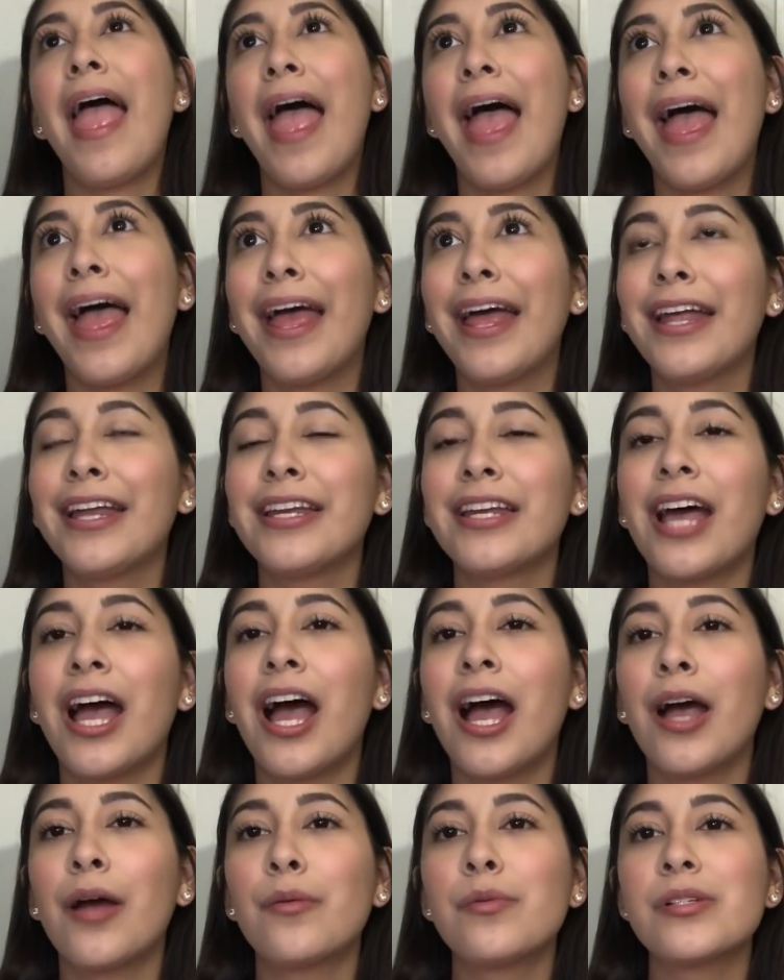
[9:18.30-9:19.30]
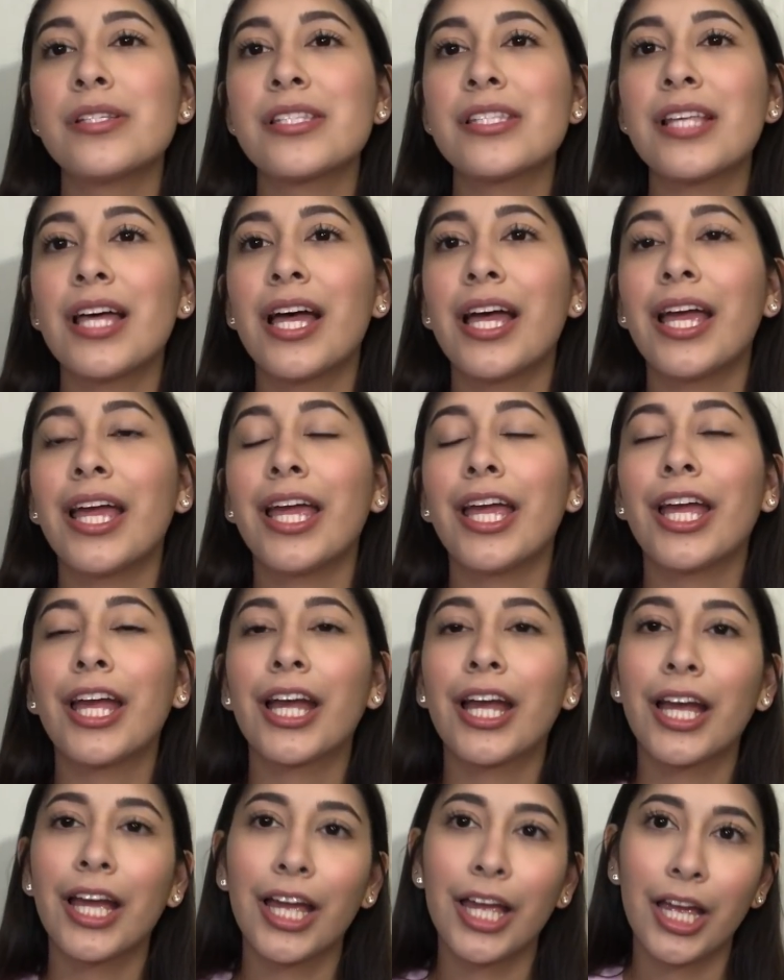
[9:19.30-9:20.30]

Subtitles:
And I was like,